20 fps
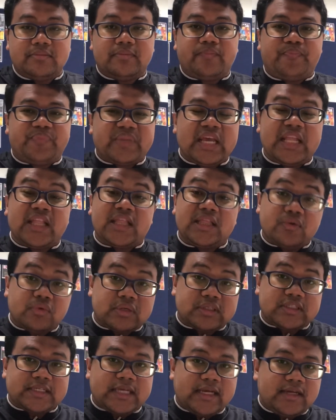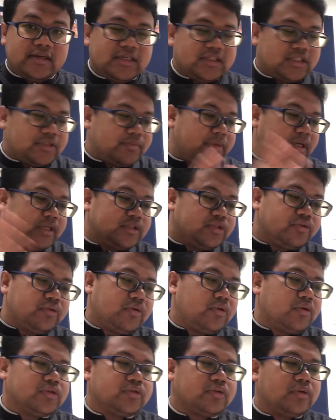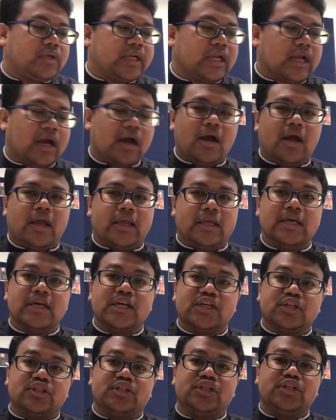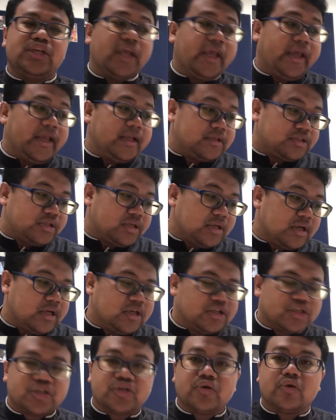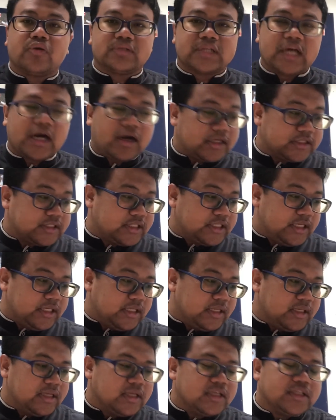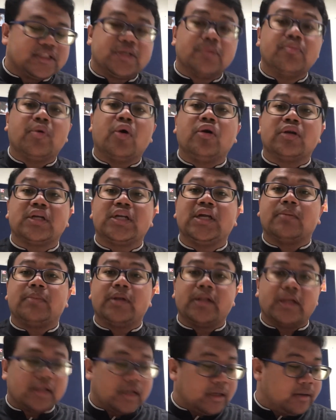it was ended by two consonant: high GH, short RT, small double L.